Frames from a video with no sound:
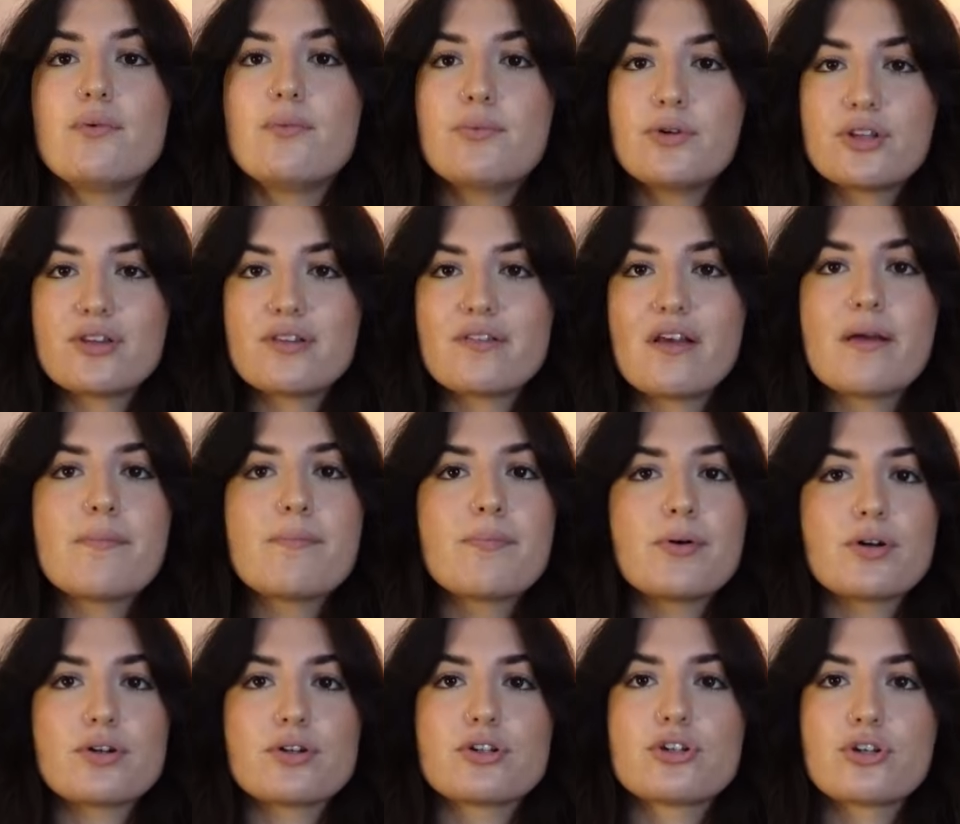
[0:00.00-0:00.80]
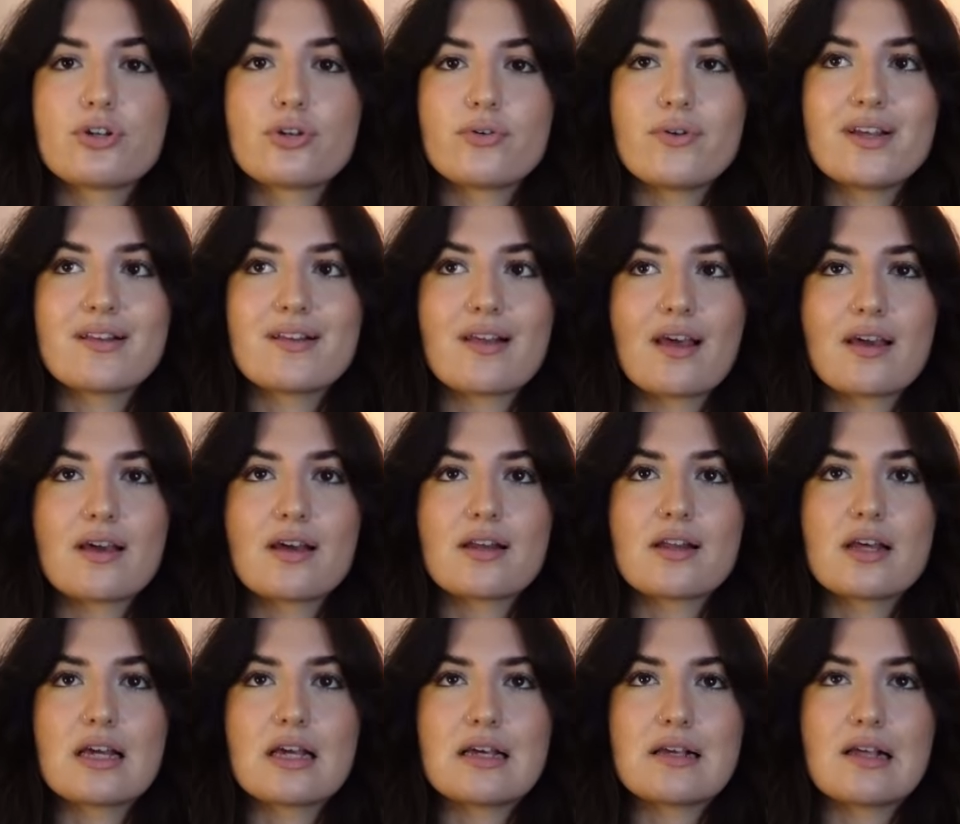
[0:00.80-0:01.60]
would say book two is like
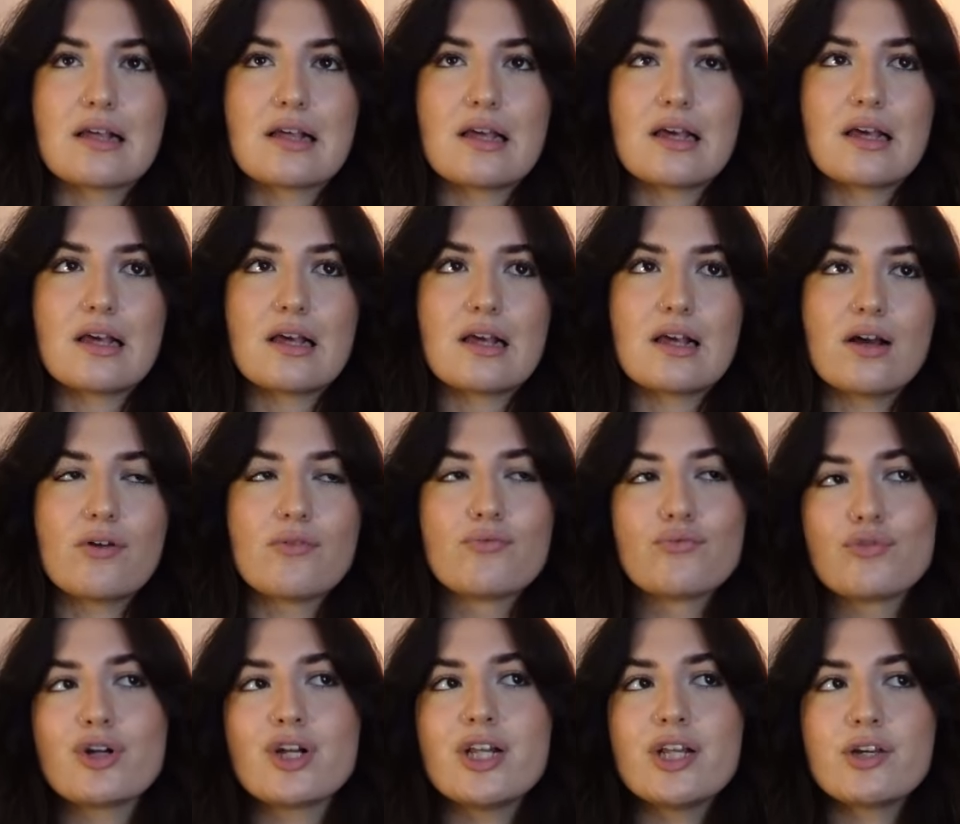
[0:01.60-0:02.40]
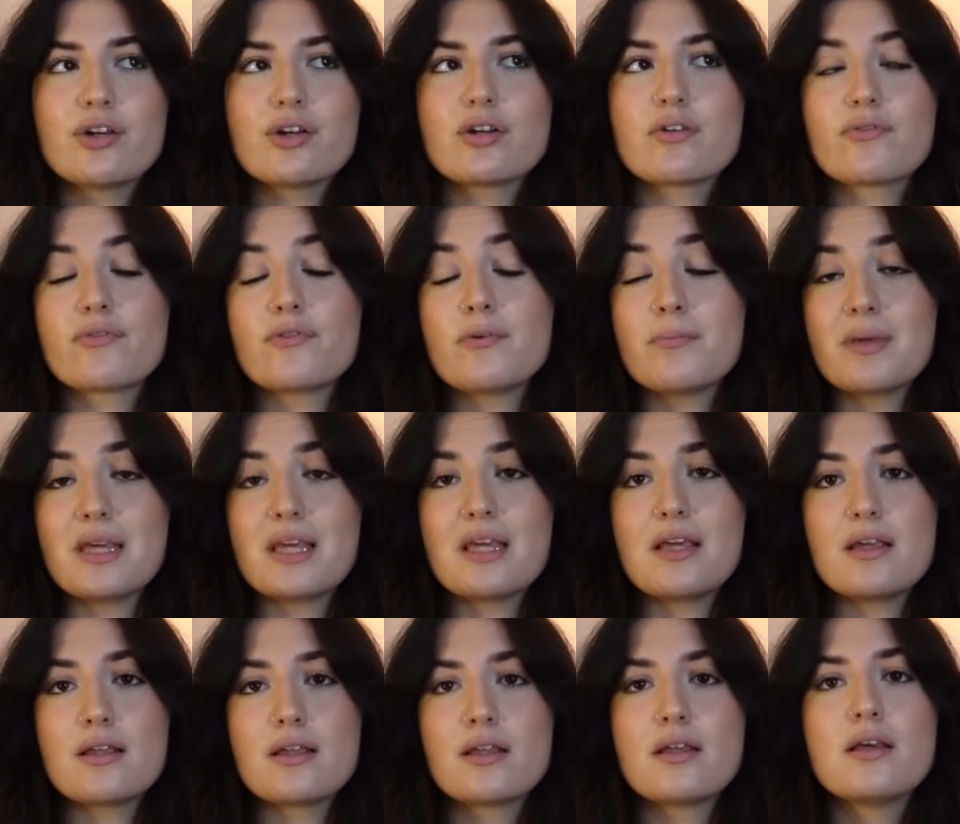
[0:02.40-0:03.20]
a, a really good for
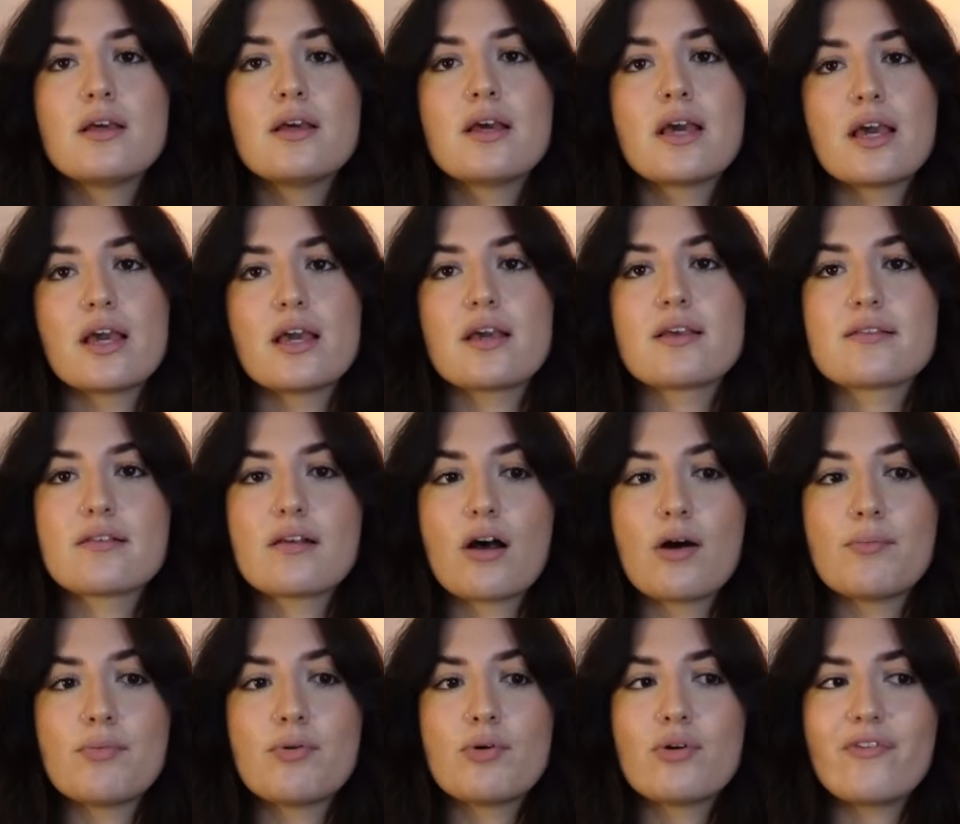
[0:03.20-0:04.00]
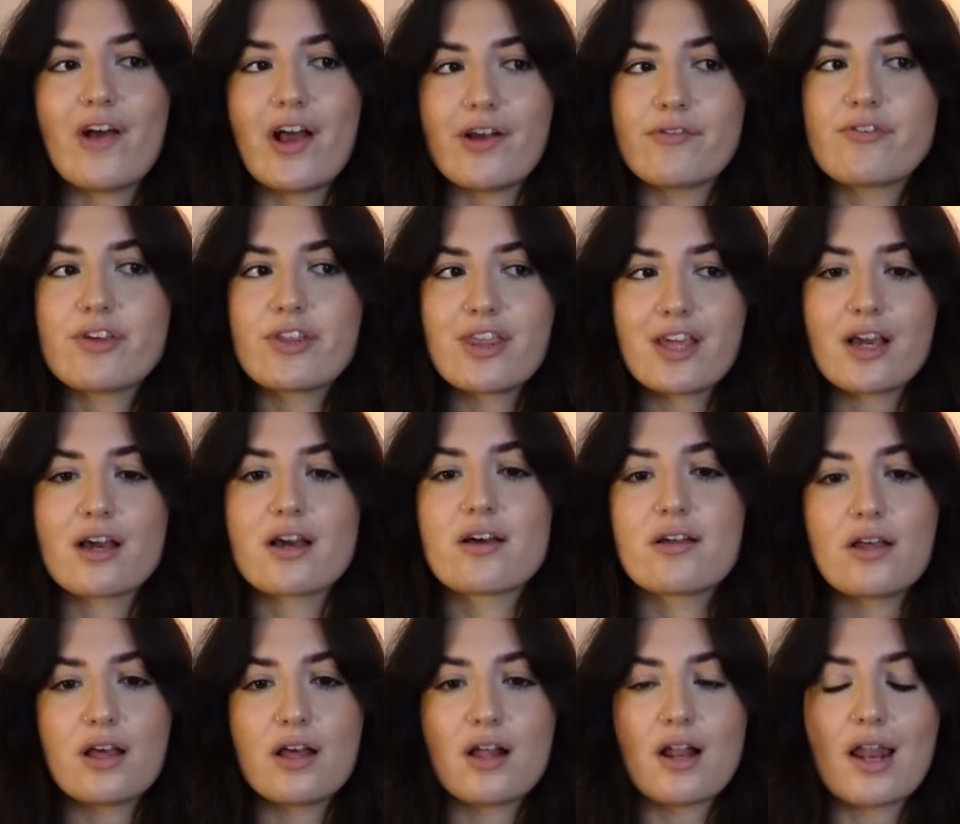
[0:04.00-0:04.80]
me example of everything I,